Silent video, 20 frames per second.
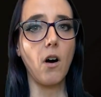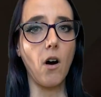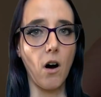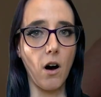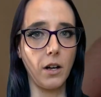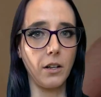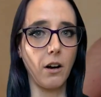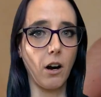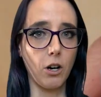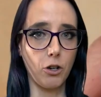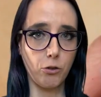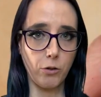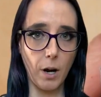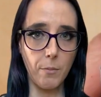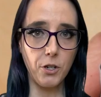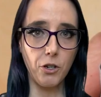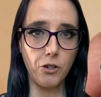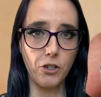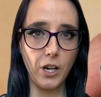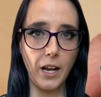on our
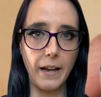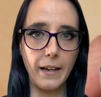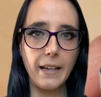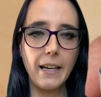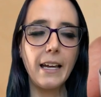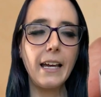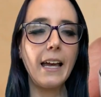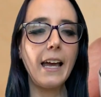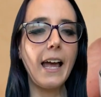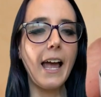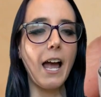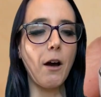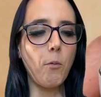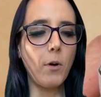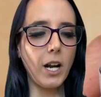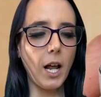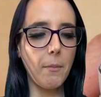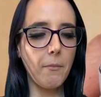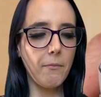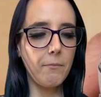trebuchet. And
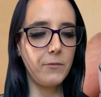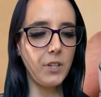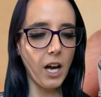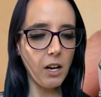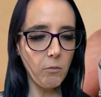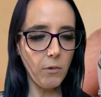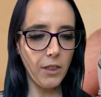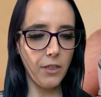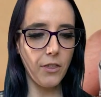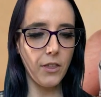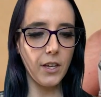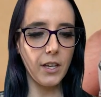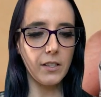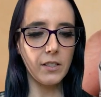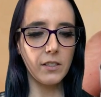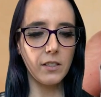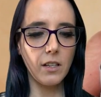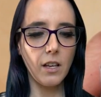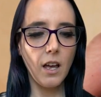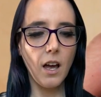when I'm done with
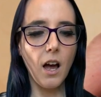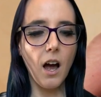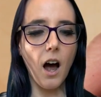this,